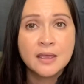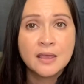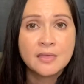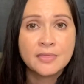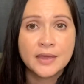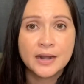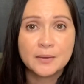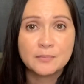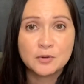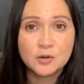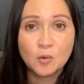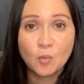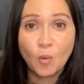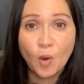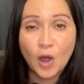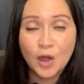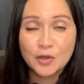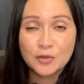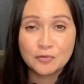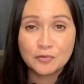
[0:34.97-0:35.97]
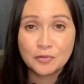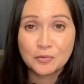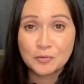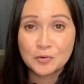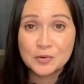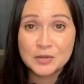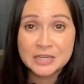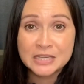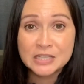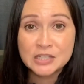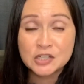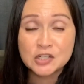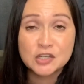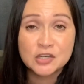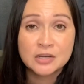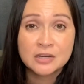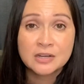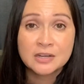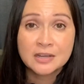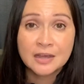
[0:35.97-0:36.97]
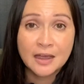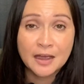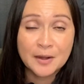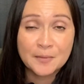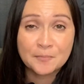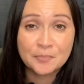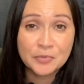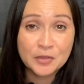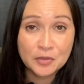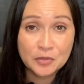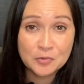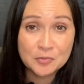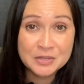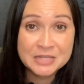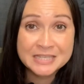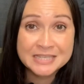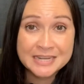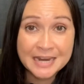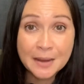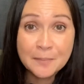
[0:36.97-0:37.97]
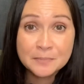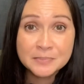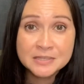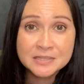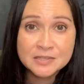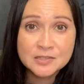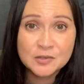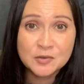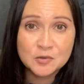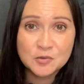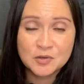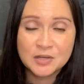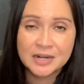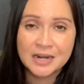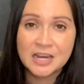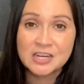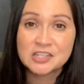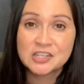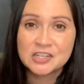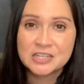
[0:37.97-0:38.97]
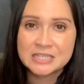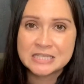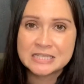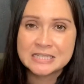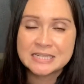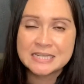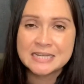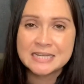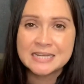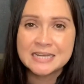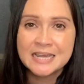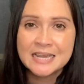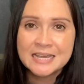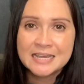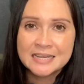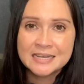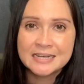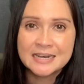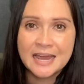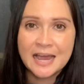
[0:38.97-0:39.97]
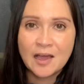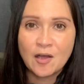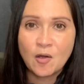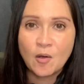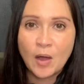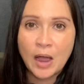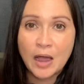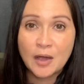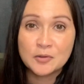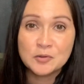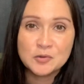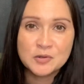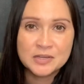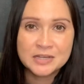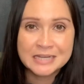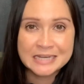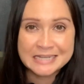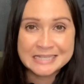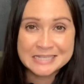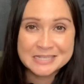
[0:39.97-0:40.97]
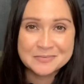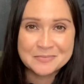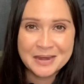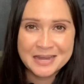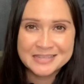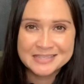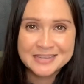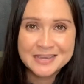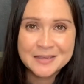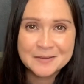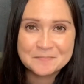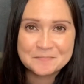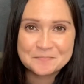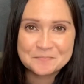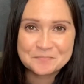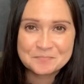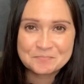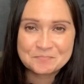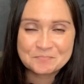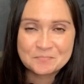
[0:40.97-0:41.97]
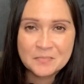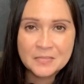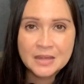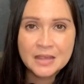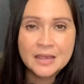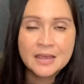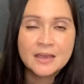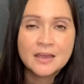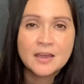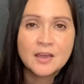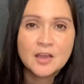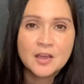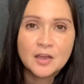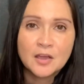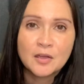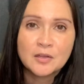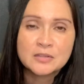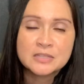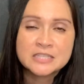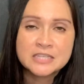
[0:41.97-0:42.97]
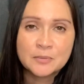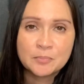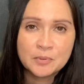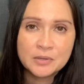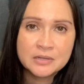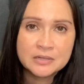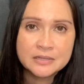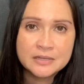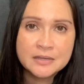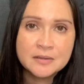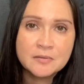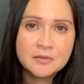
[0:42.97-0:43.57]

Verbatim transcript: that I'm going to walk you through each, um, the three steps so you can actually see now how you can customize it. Typically,